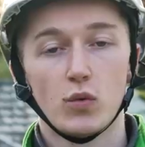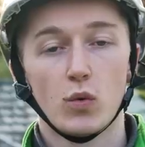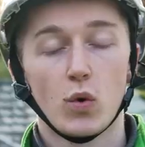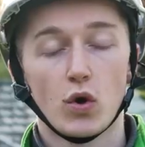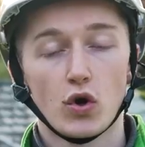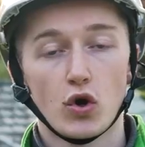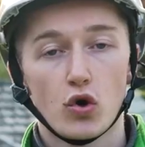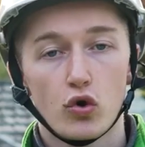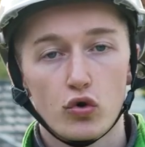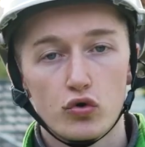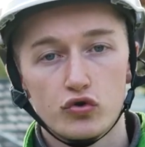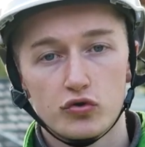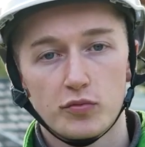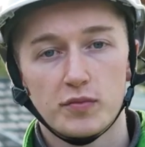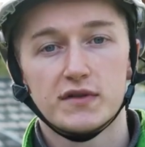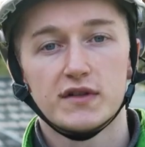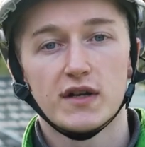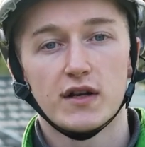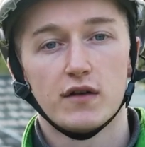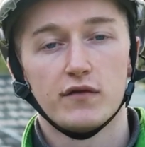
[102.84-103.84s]

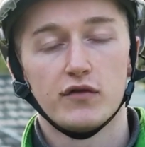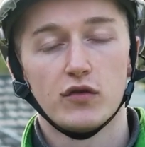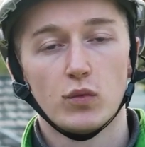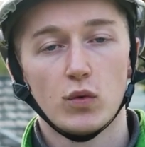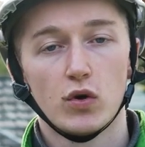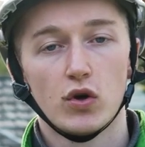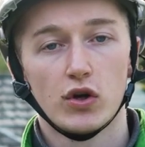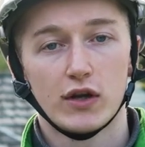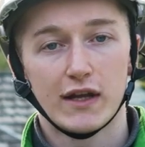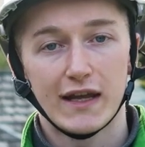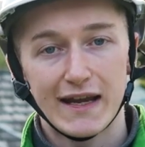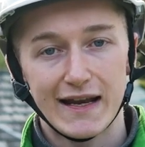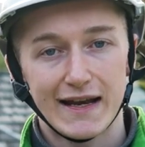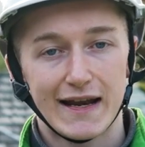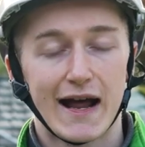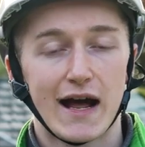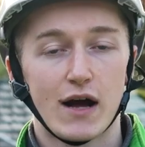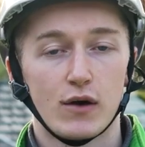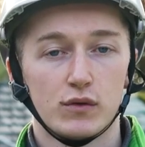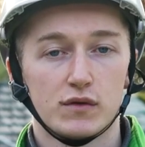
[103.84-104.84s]
100% of the work
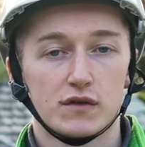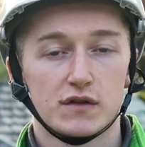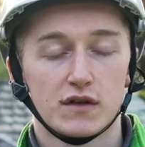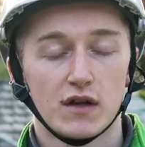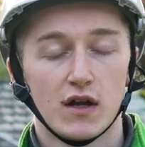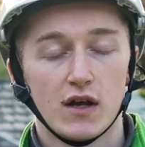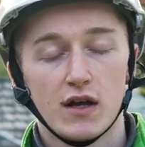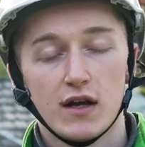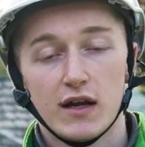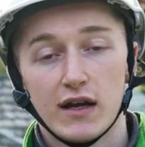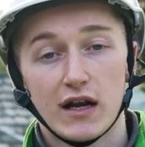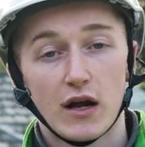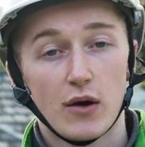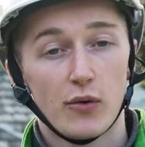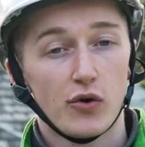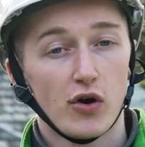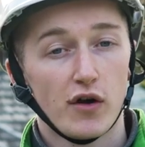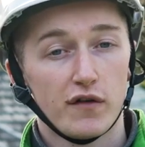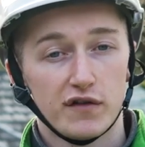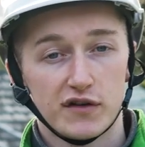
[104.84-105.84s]
in-house. In
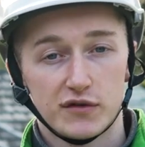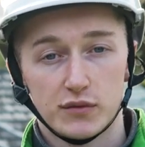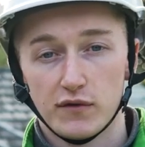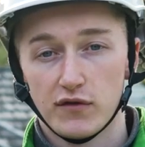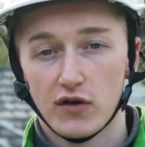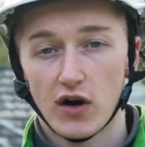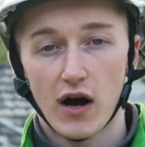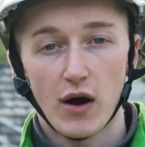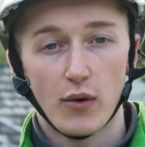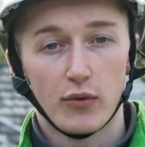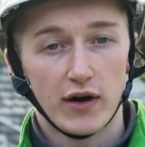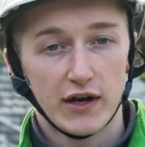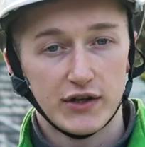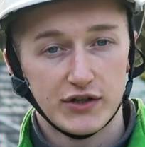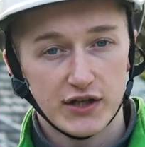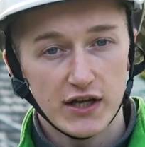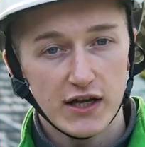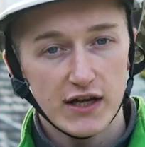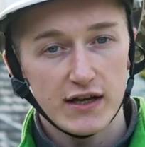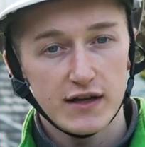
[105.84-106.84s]
our office, we've got our
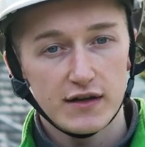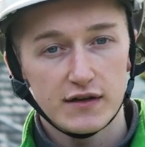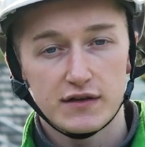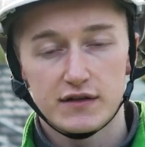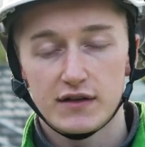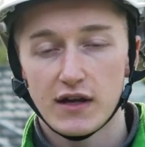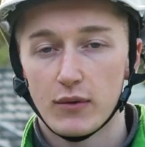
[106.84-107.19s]
engineers,